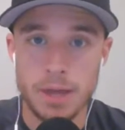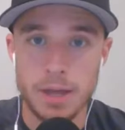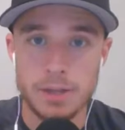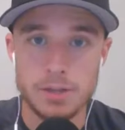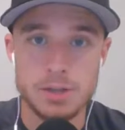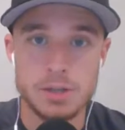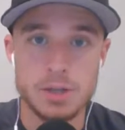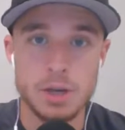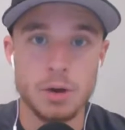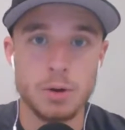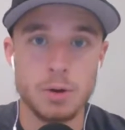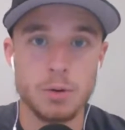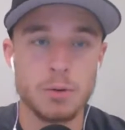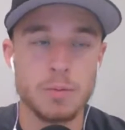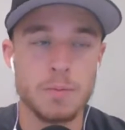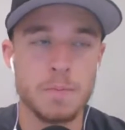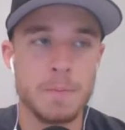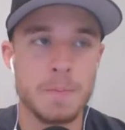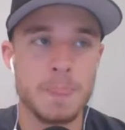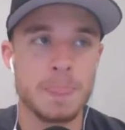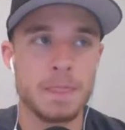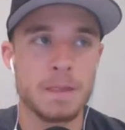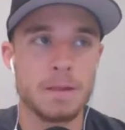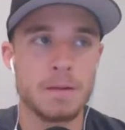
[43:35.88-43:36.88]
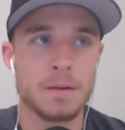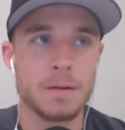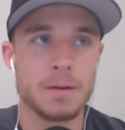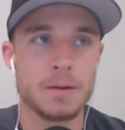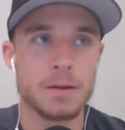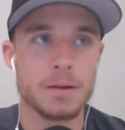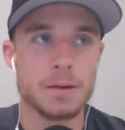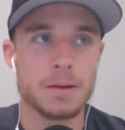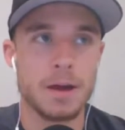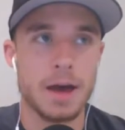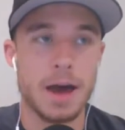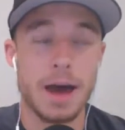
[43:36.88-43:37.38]
And so,
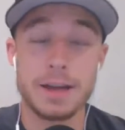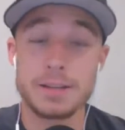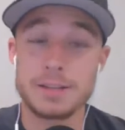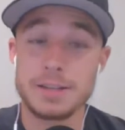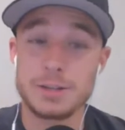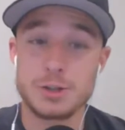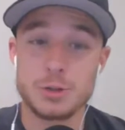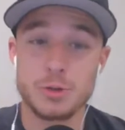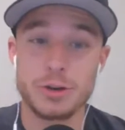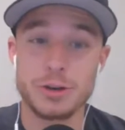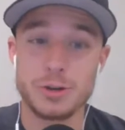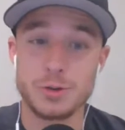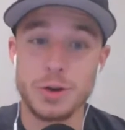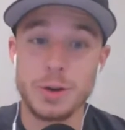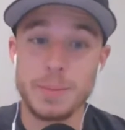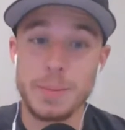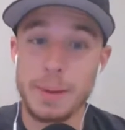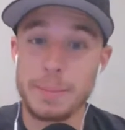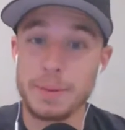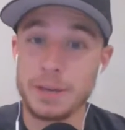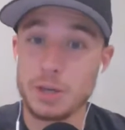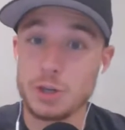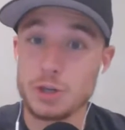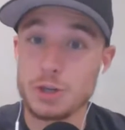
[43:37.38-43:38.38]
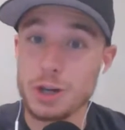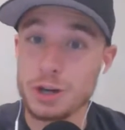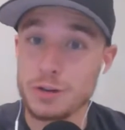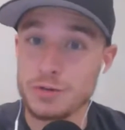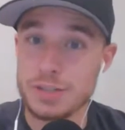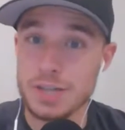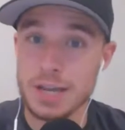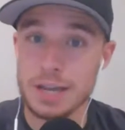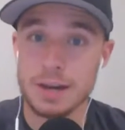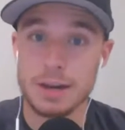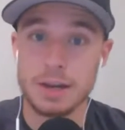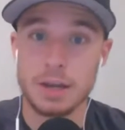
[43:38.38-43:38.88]
hindsight's 2020, maybe he should
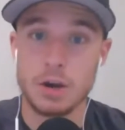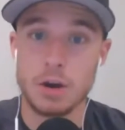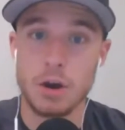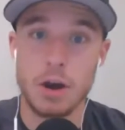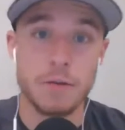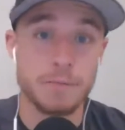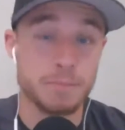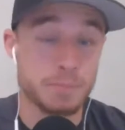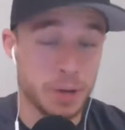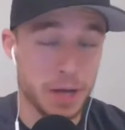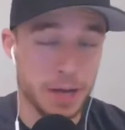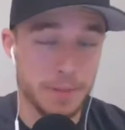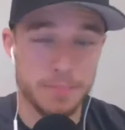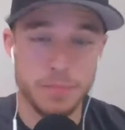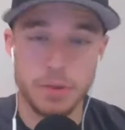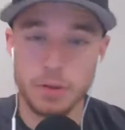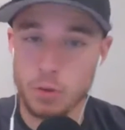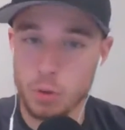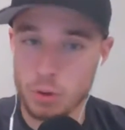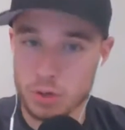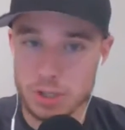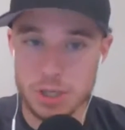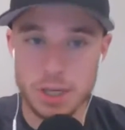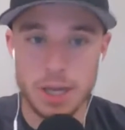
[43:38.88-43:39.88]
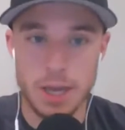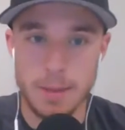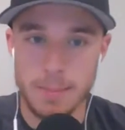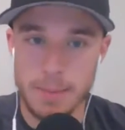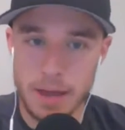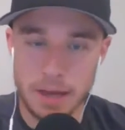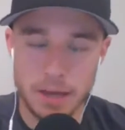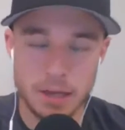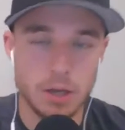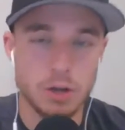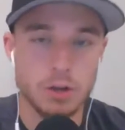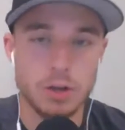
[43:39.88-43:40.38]
have taken a year off, but of course he came
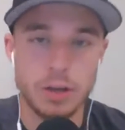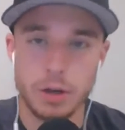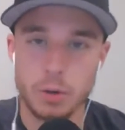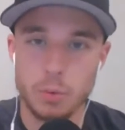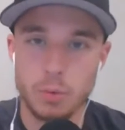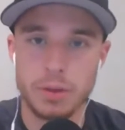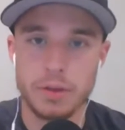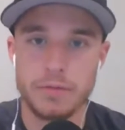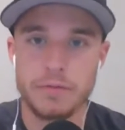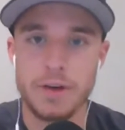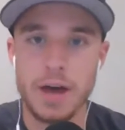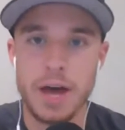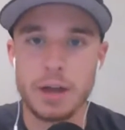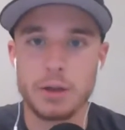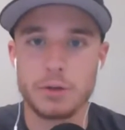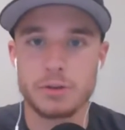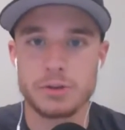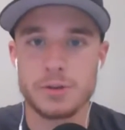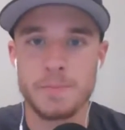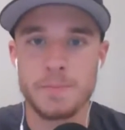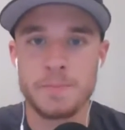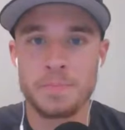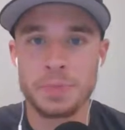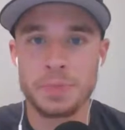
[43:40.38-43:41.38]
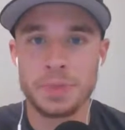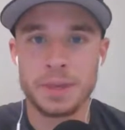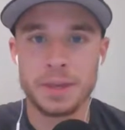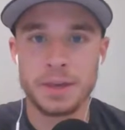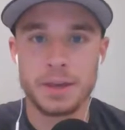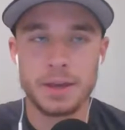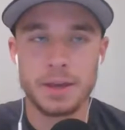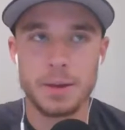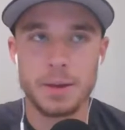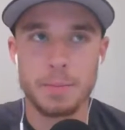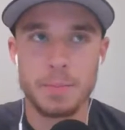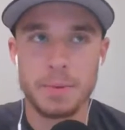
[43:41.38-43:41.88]
back a year later, won the finals.
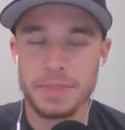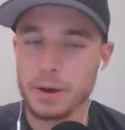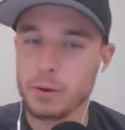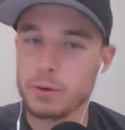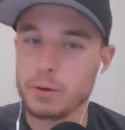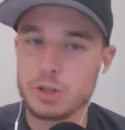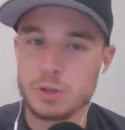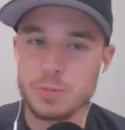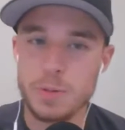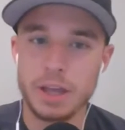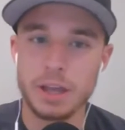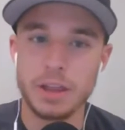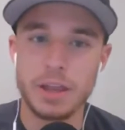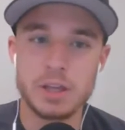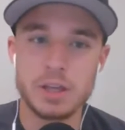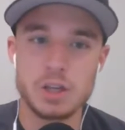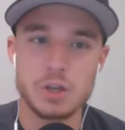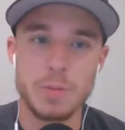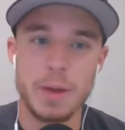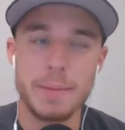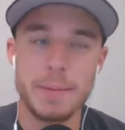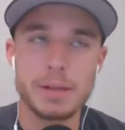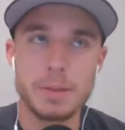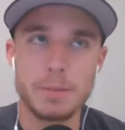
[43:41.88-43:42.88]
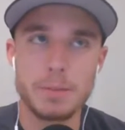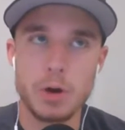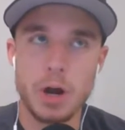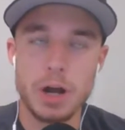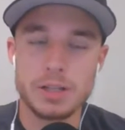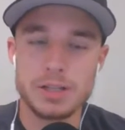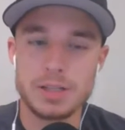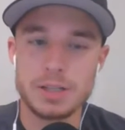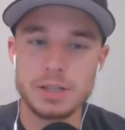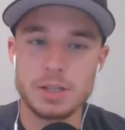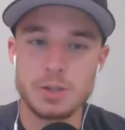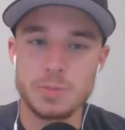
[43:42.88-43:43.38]
But there was speculation. Maybe
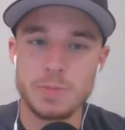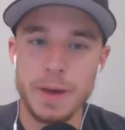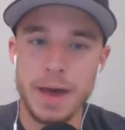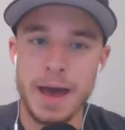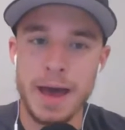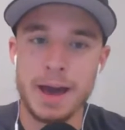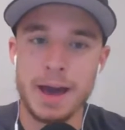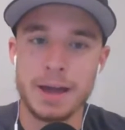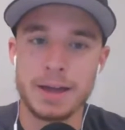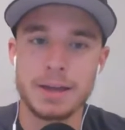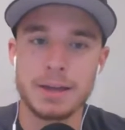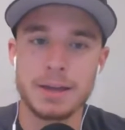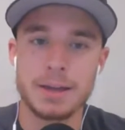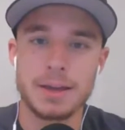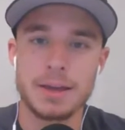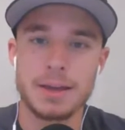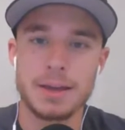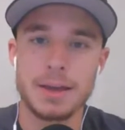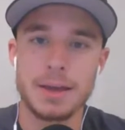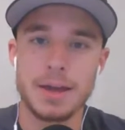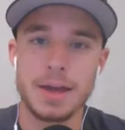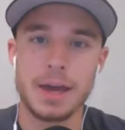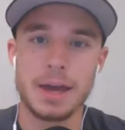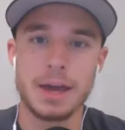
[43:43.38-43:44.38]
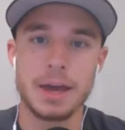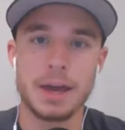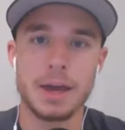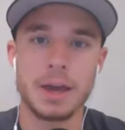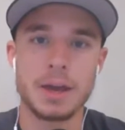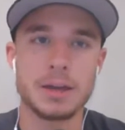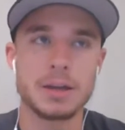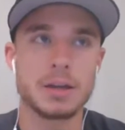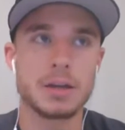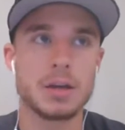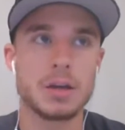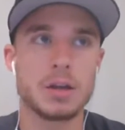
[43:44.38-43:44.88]
LeBron sits back
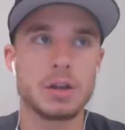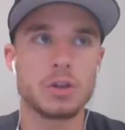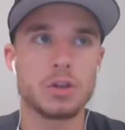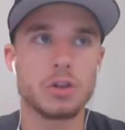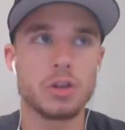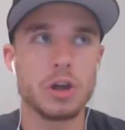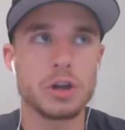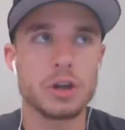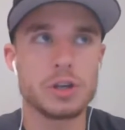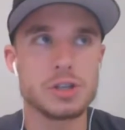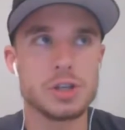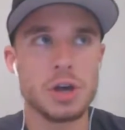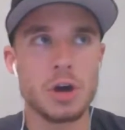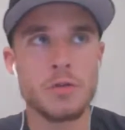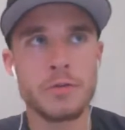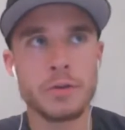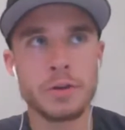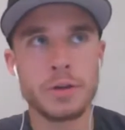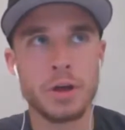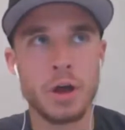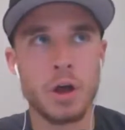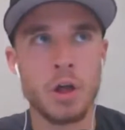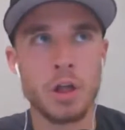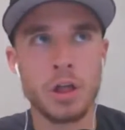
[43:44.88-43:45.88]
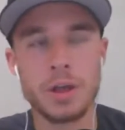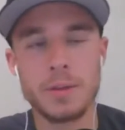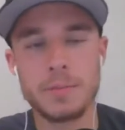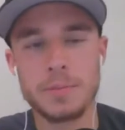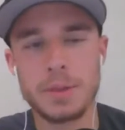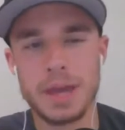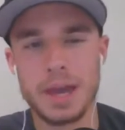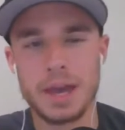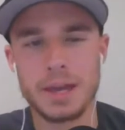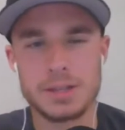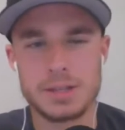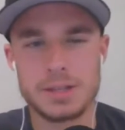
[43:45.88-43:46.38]
and looks over the whole
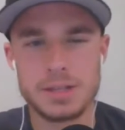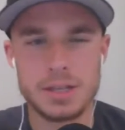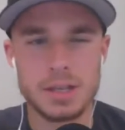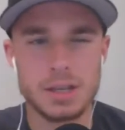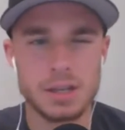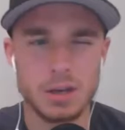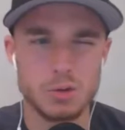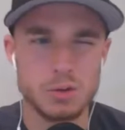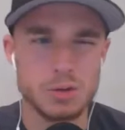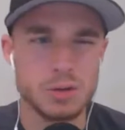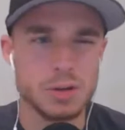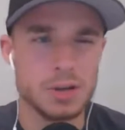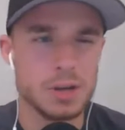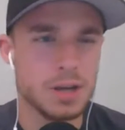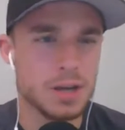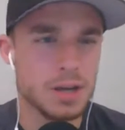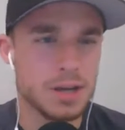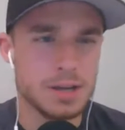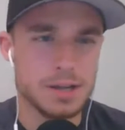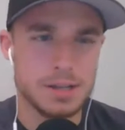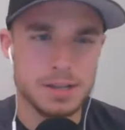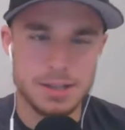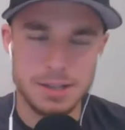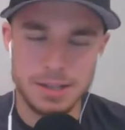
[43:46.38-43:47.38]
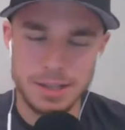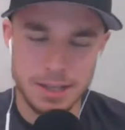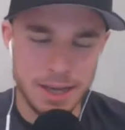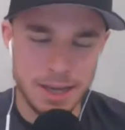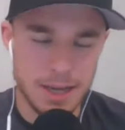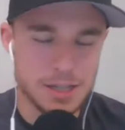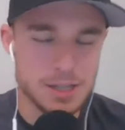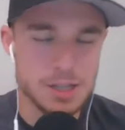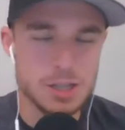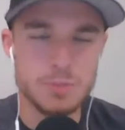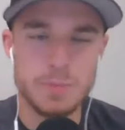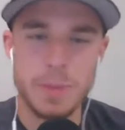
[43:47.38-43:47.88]
NBA,
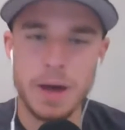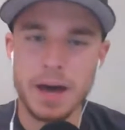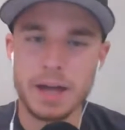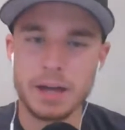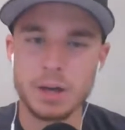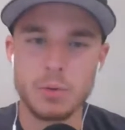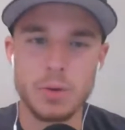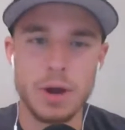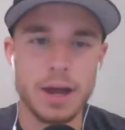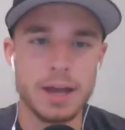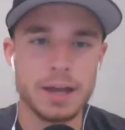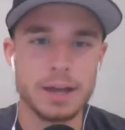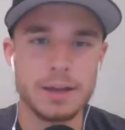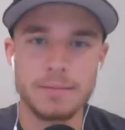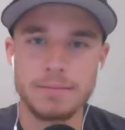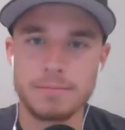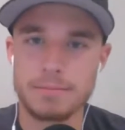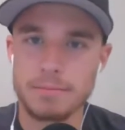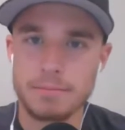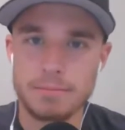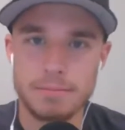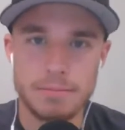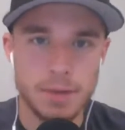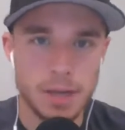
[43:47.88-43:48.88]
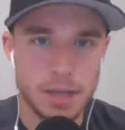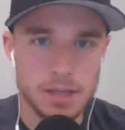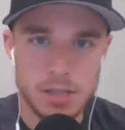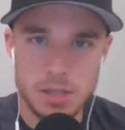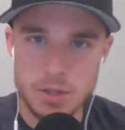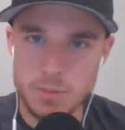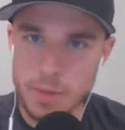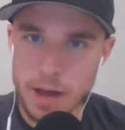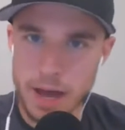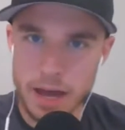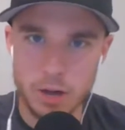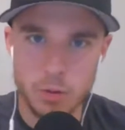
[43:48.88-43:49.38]
gets his body right, gets
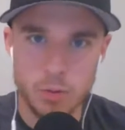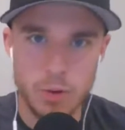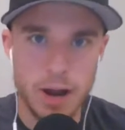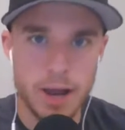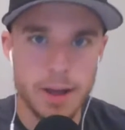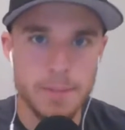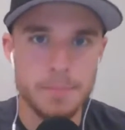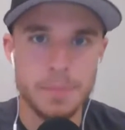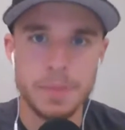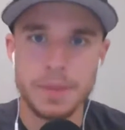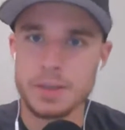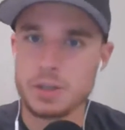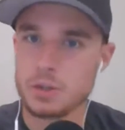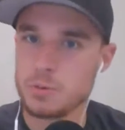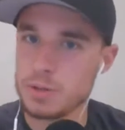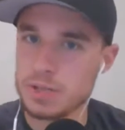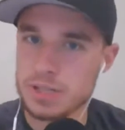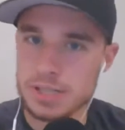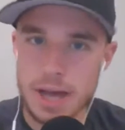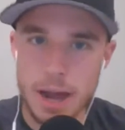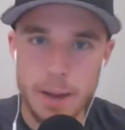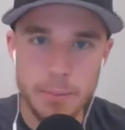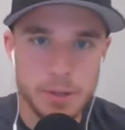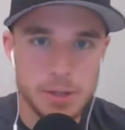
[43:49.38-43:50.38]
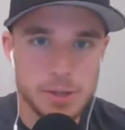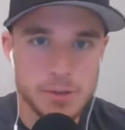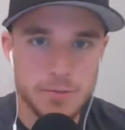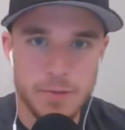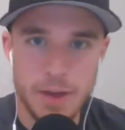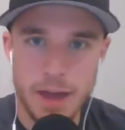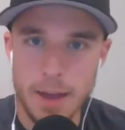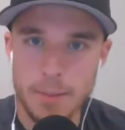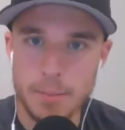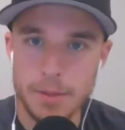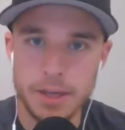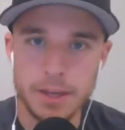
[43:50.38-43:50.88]
his mind right, spends time with his
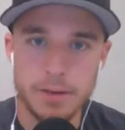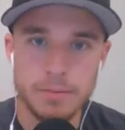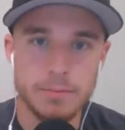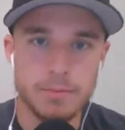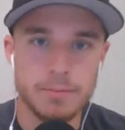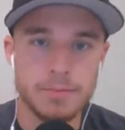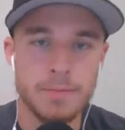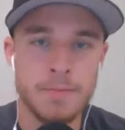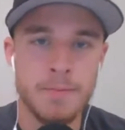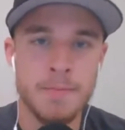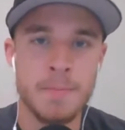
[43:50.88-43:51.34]
family,